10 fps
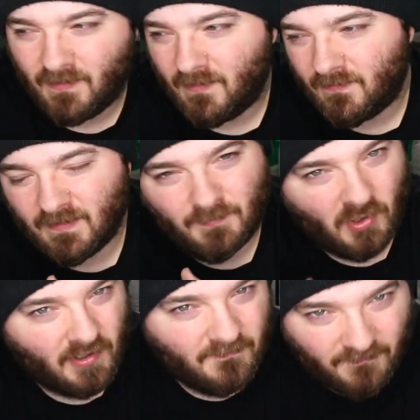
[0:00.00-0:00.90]
The
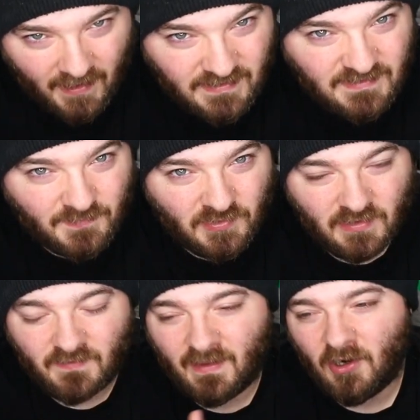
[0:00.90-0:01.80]
party finds a
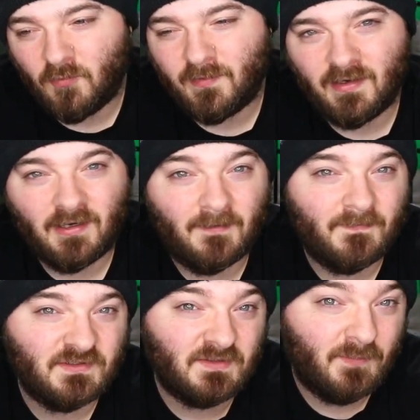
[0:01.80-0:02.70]
book, they open it
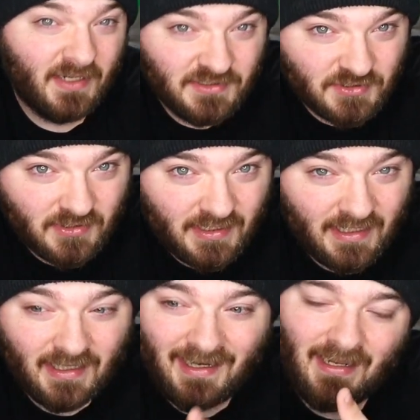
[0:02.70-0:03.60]
up, there's a picture in
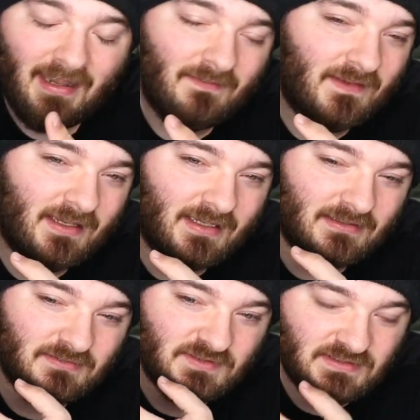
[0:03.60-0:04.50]
it, and they
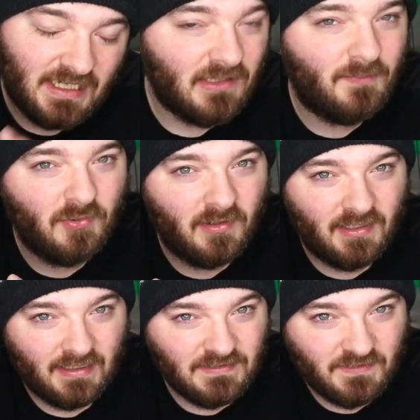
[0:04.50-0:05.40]
get
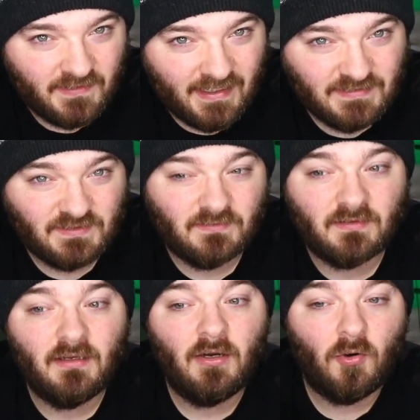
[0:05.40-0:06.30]
teleported into the desert
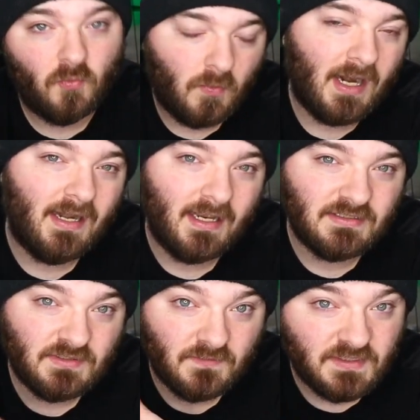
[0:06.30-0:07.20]
right
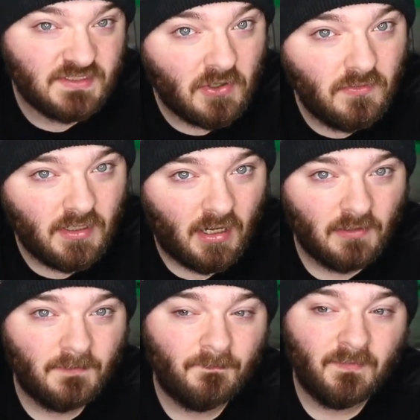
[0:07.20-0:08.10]
next to the stone
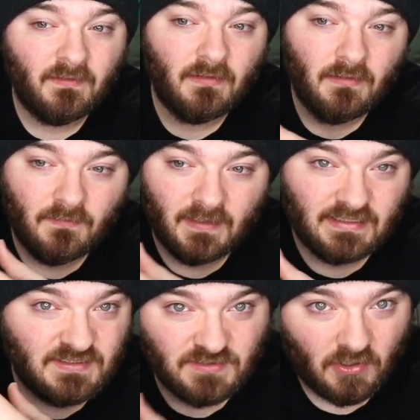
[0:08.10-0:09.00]
golem
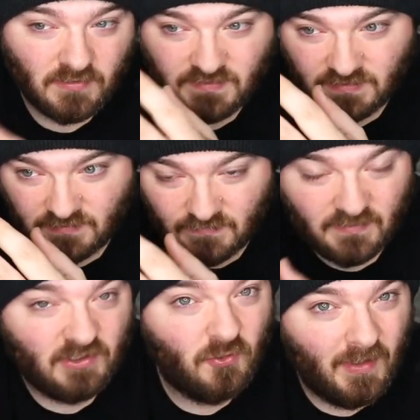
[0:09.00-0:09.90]
that starts
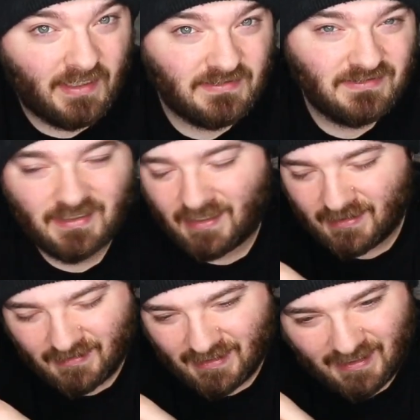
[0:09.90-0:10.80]
the quest.
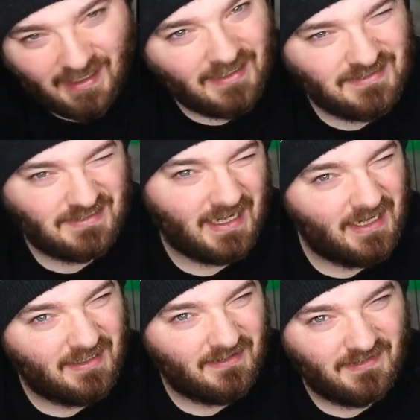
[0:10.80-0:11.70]
I cannot
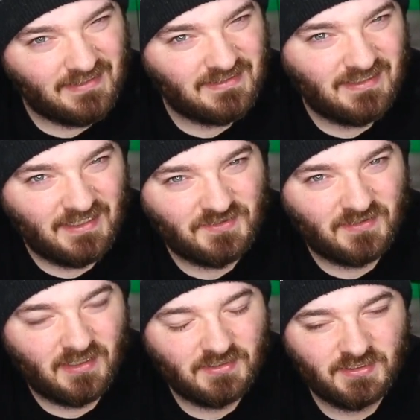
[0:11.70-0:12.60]
stand this
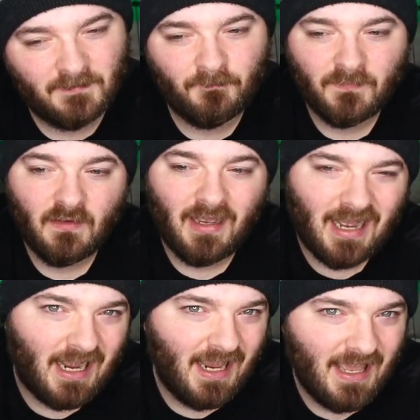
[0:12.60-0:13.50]
introduction.
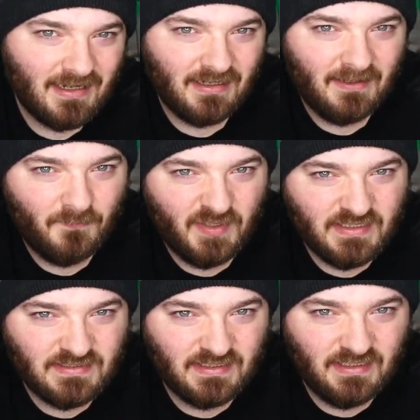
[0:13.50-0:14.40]
I had an
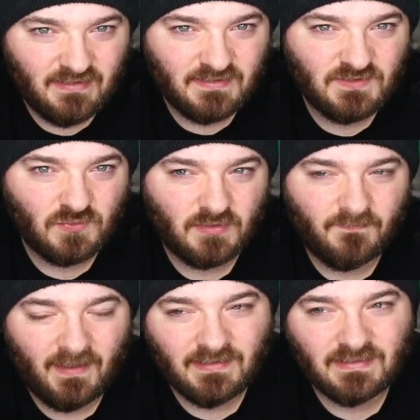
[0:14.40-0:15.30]
NPC that sort of
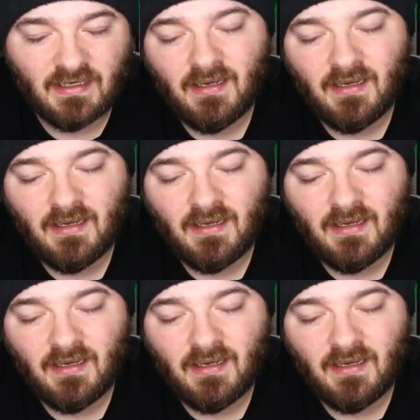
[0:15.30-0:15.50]
hinted.